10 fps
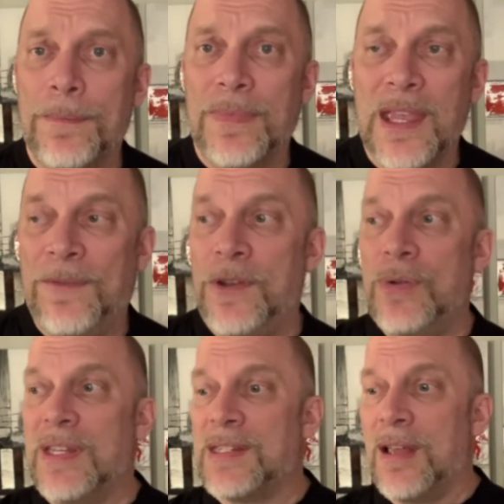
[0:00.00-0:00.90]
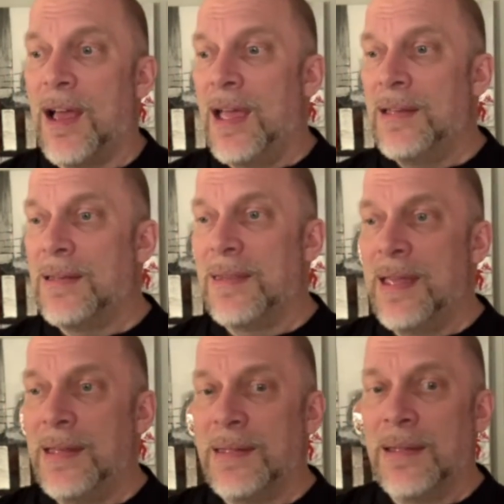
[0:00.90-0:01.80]
If you decide
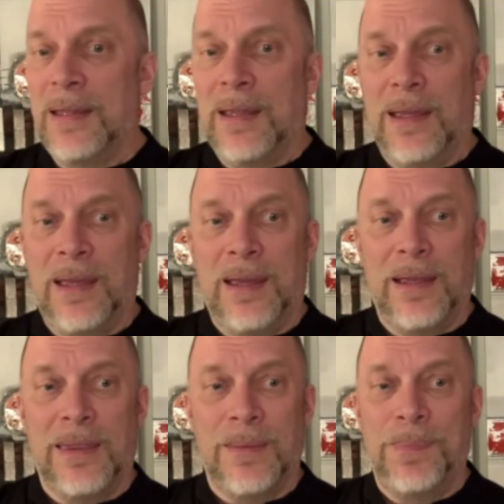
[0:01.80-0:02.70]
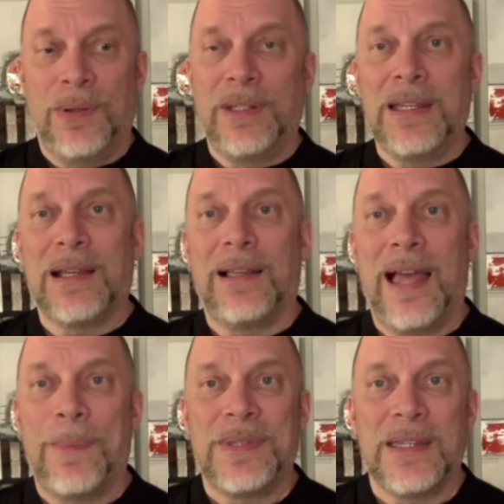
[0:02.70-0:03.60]
that the building
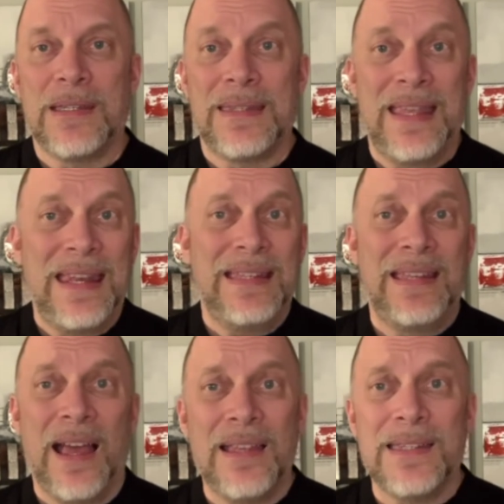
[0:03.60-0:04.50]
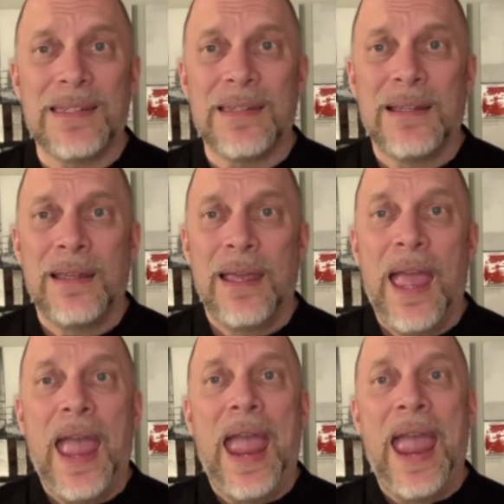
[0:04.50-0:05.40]
collapses, then it does.
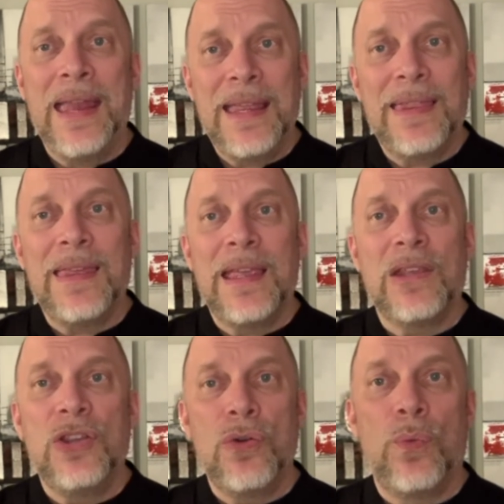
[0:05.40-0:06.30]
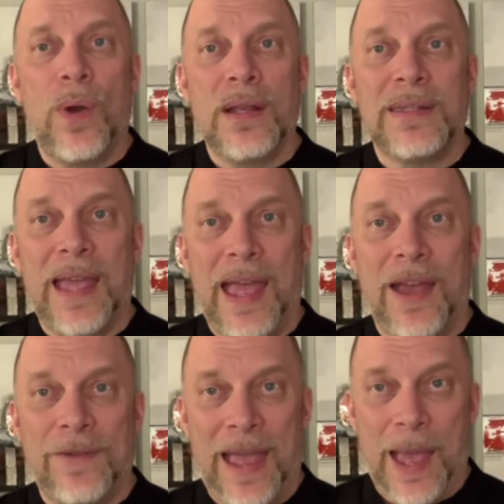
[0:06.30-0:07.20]
Anything you want to
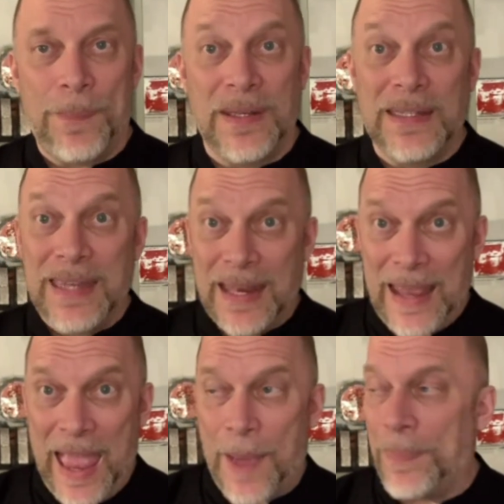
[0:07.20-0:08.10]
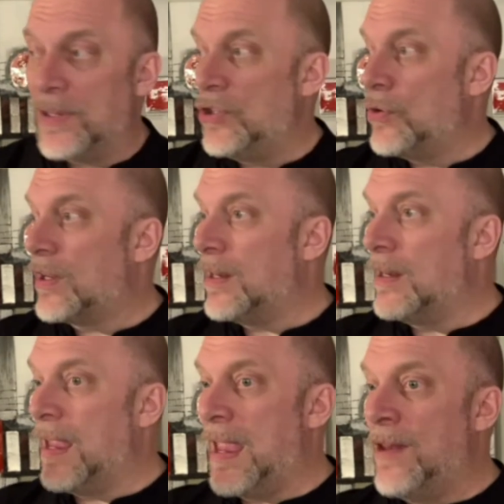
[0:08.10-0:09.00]
have happen can happen. You
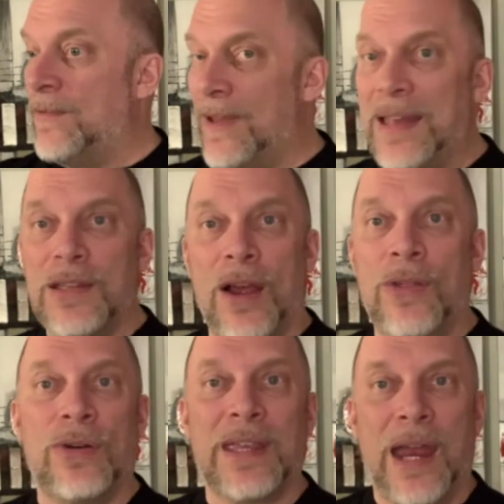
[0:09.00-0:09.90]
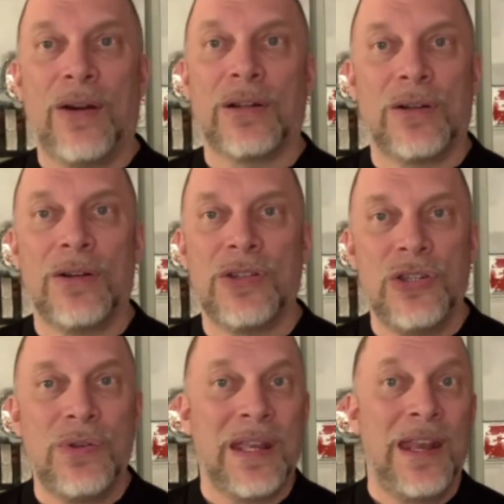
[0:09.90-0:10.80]
can invent other
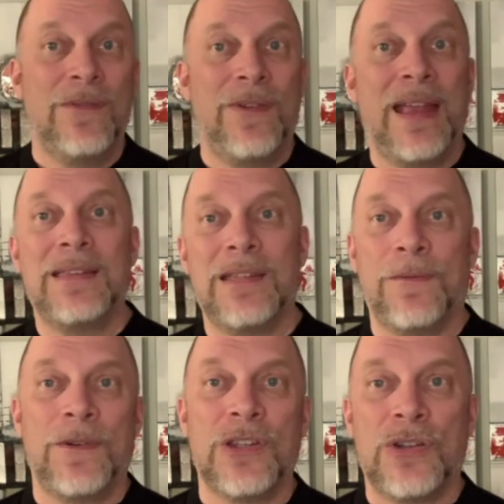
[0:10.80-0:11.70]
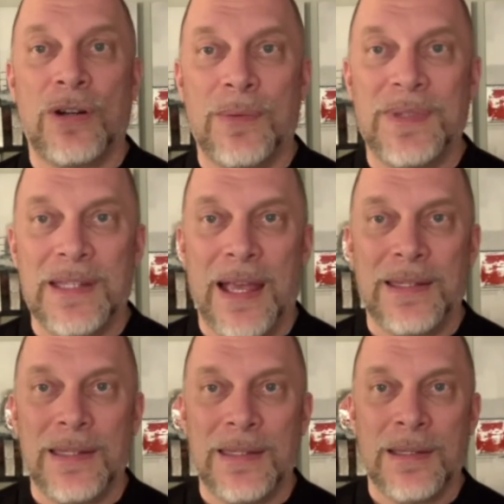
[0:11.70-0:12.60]
characters. You can invent different
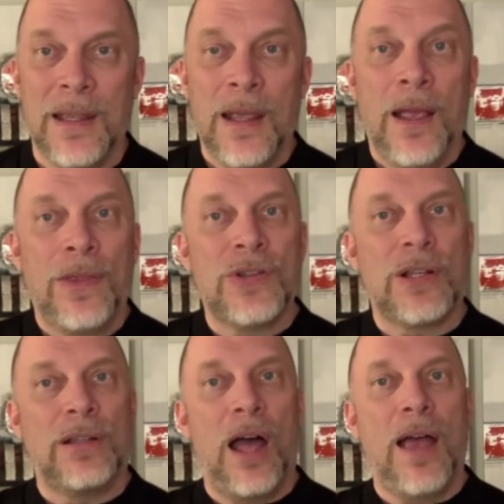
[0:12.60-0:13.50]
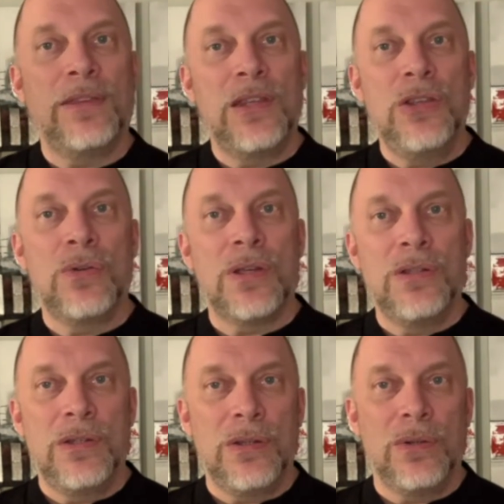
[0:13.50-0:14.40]
circumstances. There's a lot that you
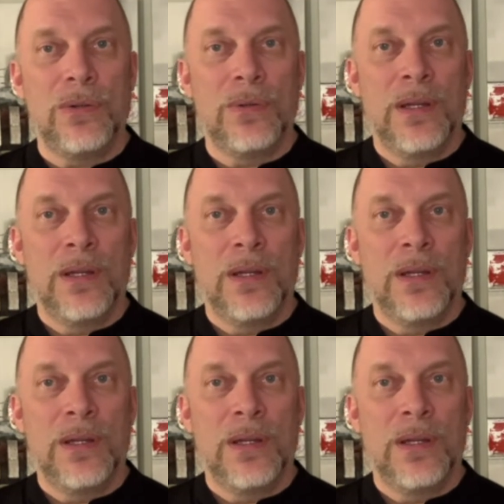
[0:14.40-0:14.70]
can do